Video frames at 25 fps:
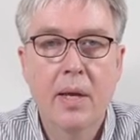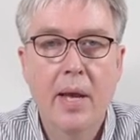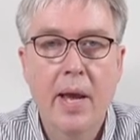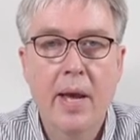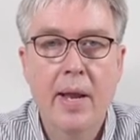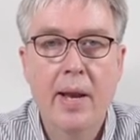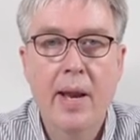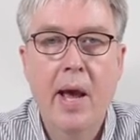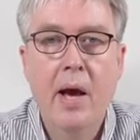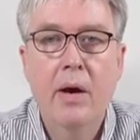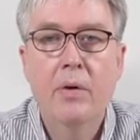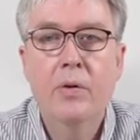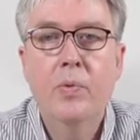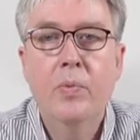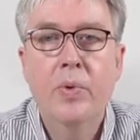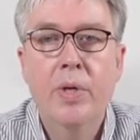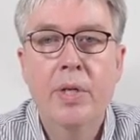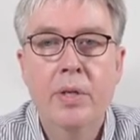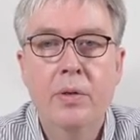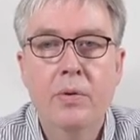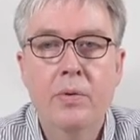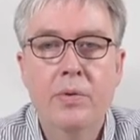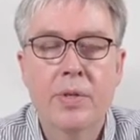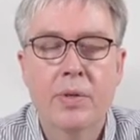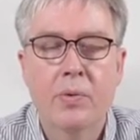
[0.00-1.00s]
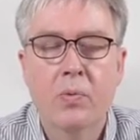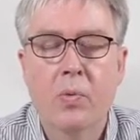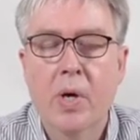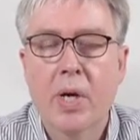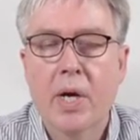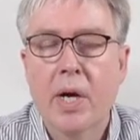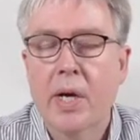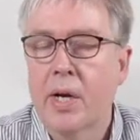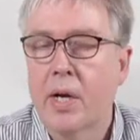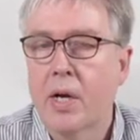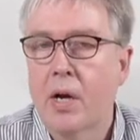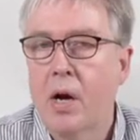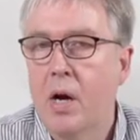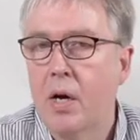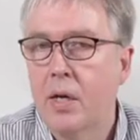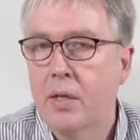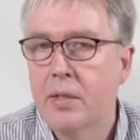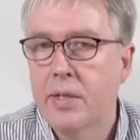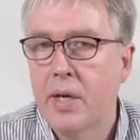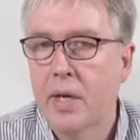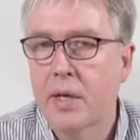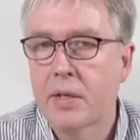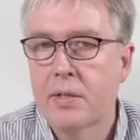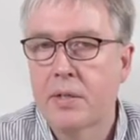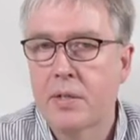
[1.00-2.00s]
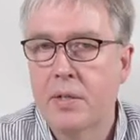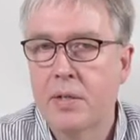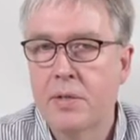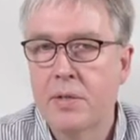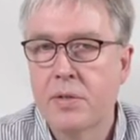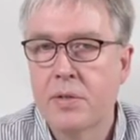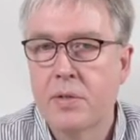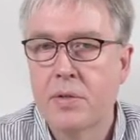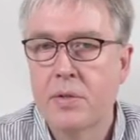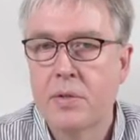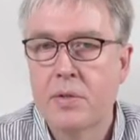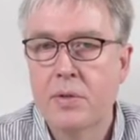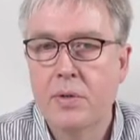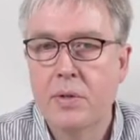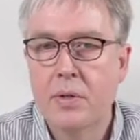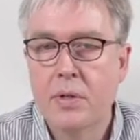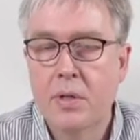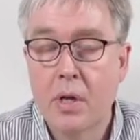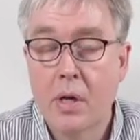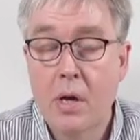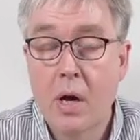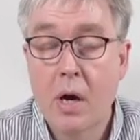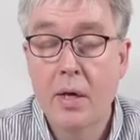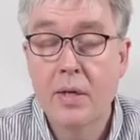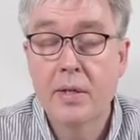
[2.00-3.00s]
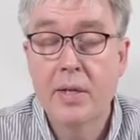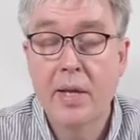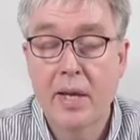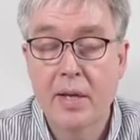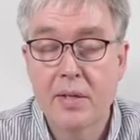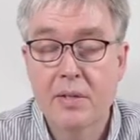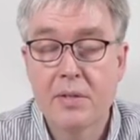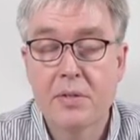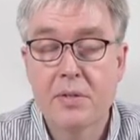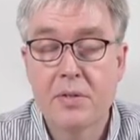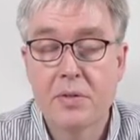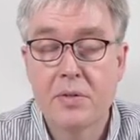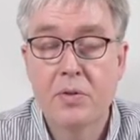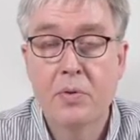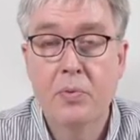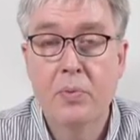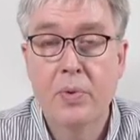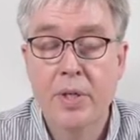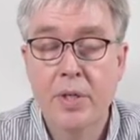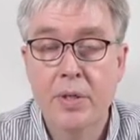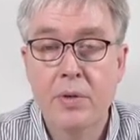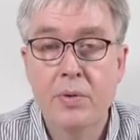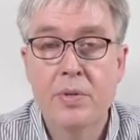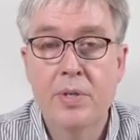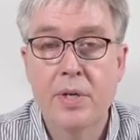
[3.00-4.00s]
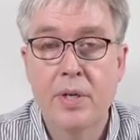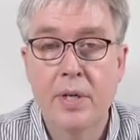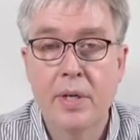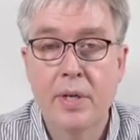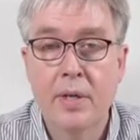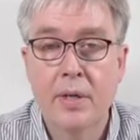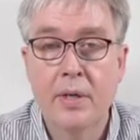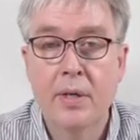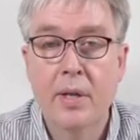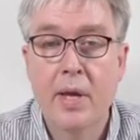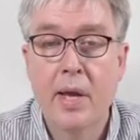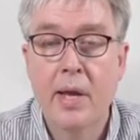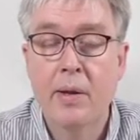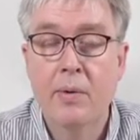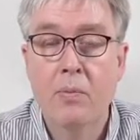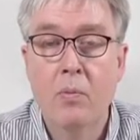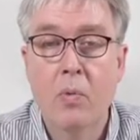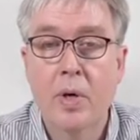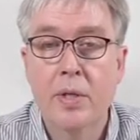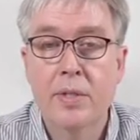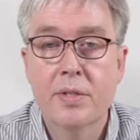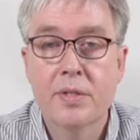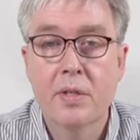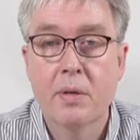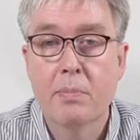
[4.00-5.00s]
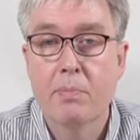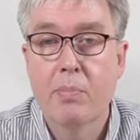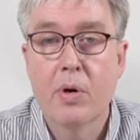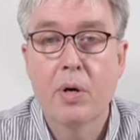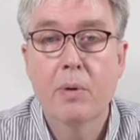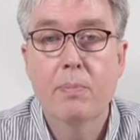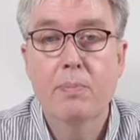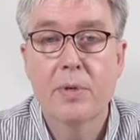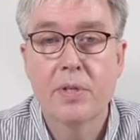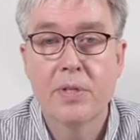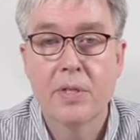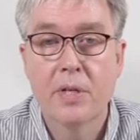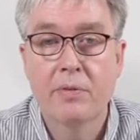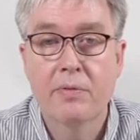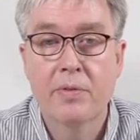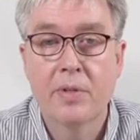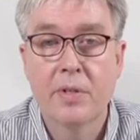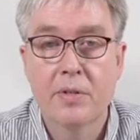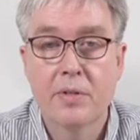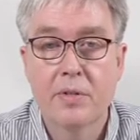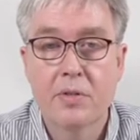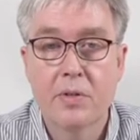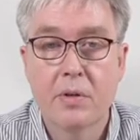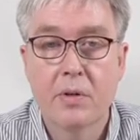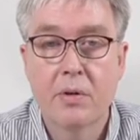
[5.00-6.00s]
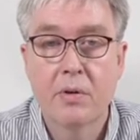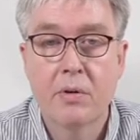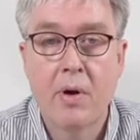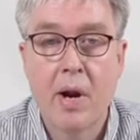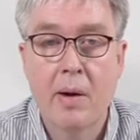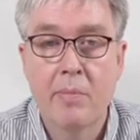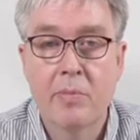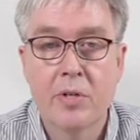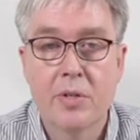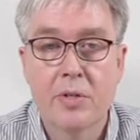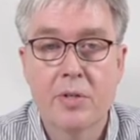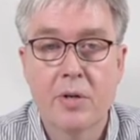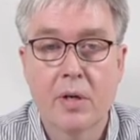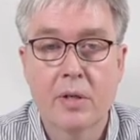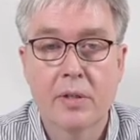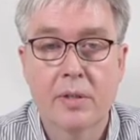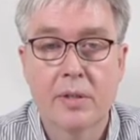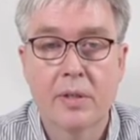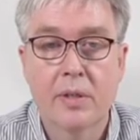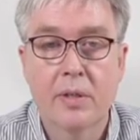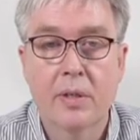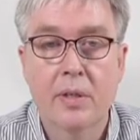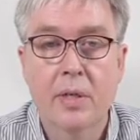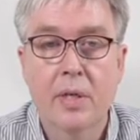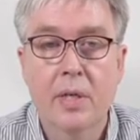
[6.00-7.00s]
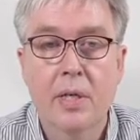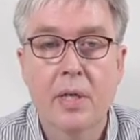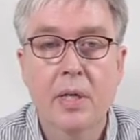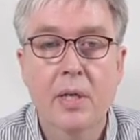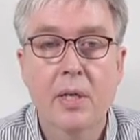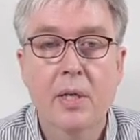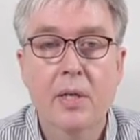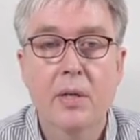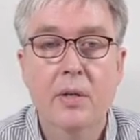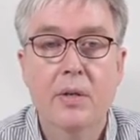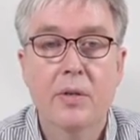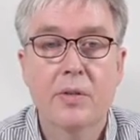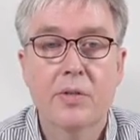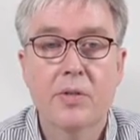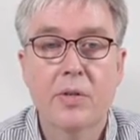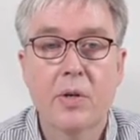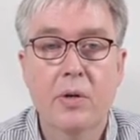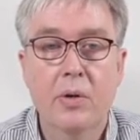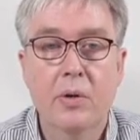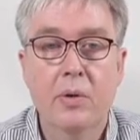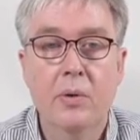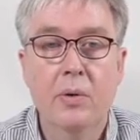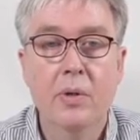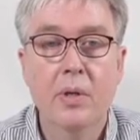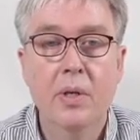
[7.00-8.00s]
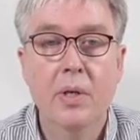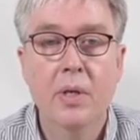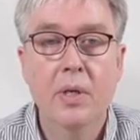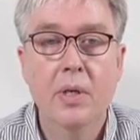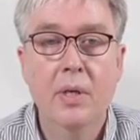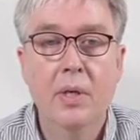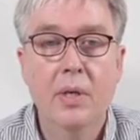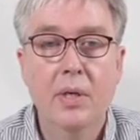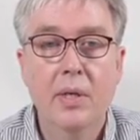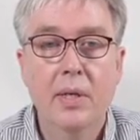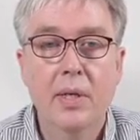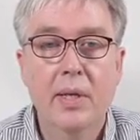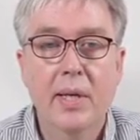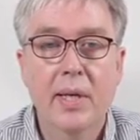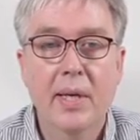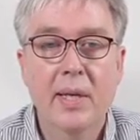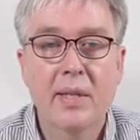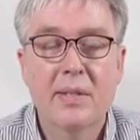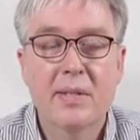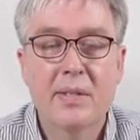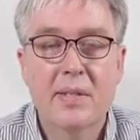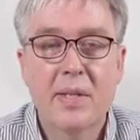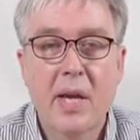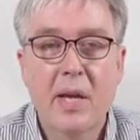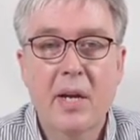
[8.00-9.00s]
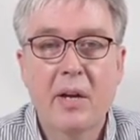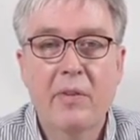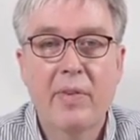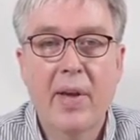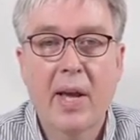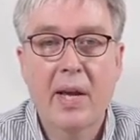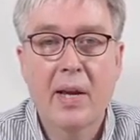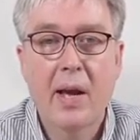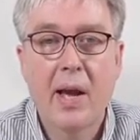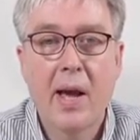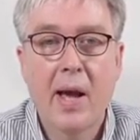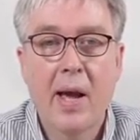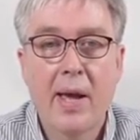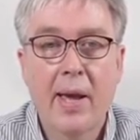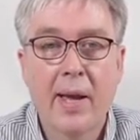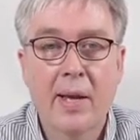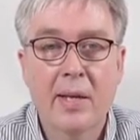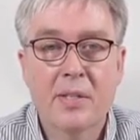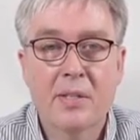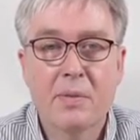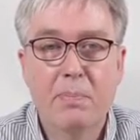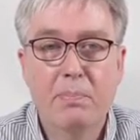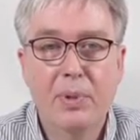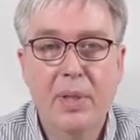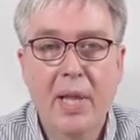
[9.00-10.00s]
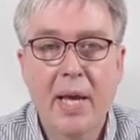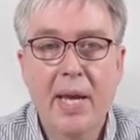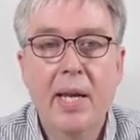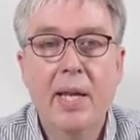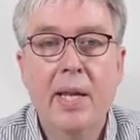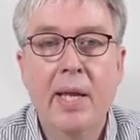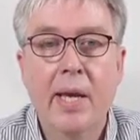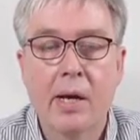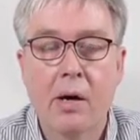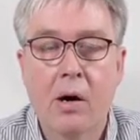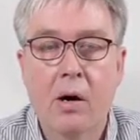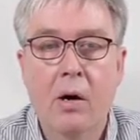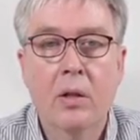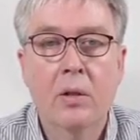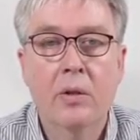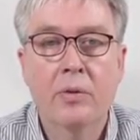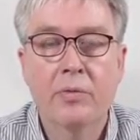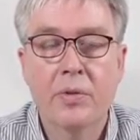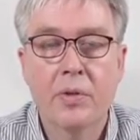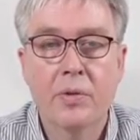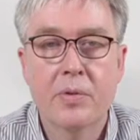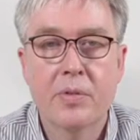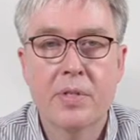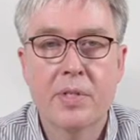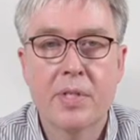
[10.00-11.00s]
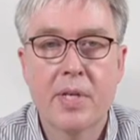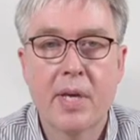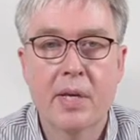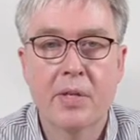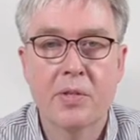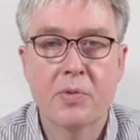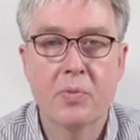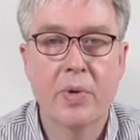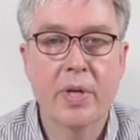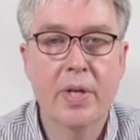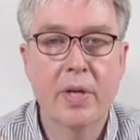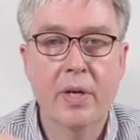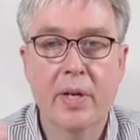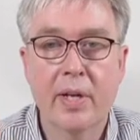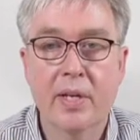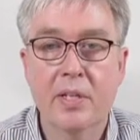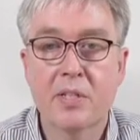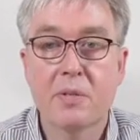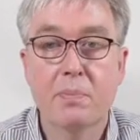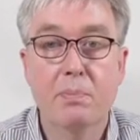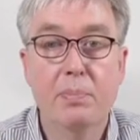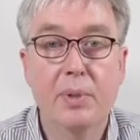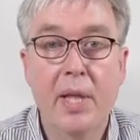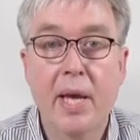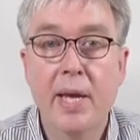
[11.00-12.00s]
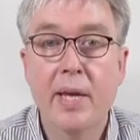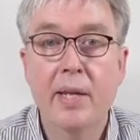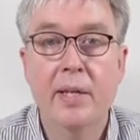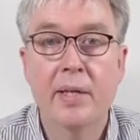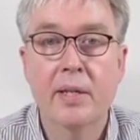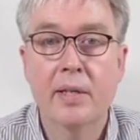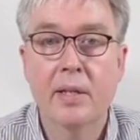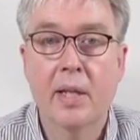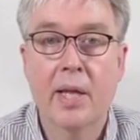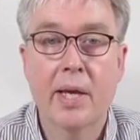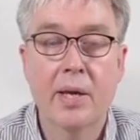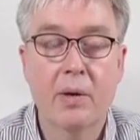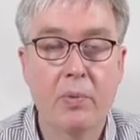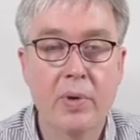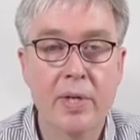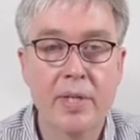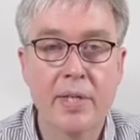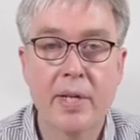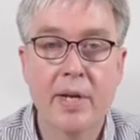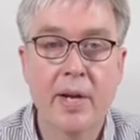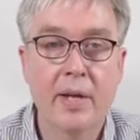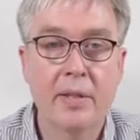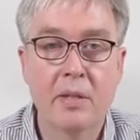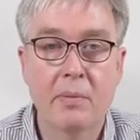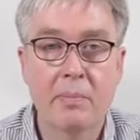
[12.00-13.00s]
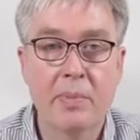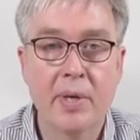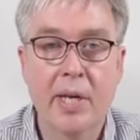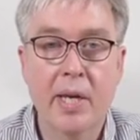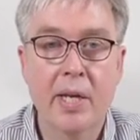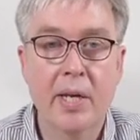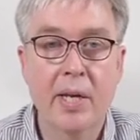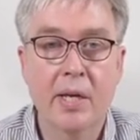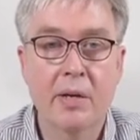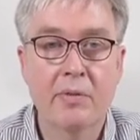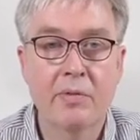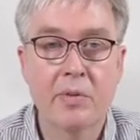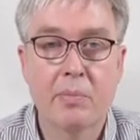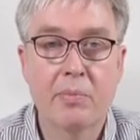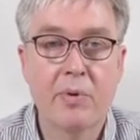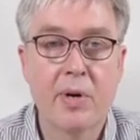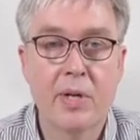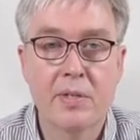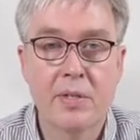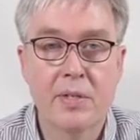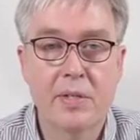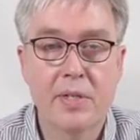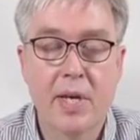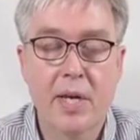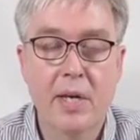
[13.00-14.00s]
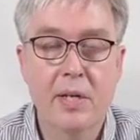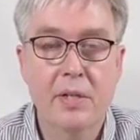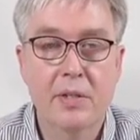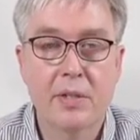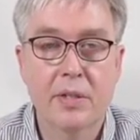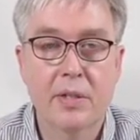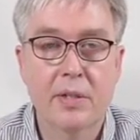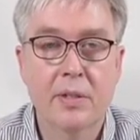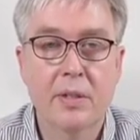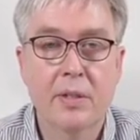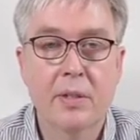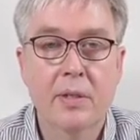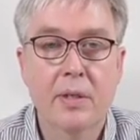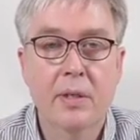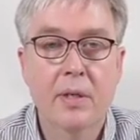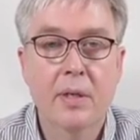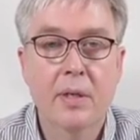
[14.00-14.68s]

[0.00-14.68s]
and how do we use it, what kind of context is, contexts do we use it in, and what's the purpose of this grammar structure. So instead of explaining all of those things, we could explain it like we did at the beginning of the presentation,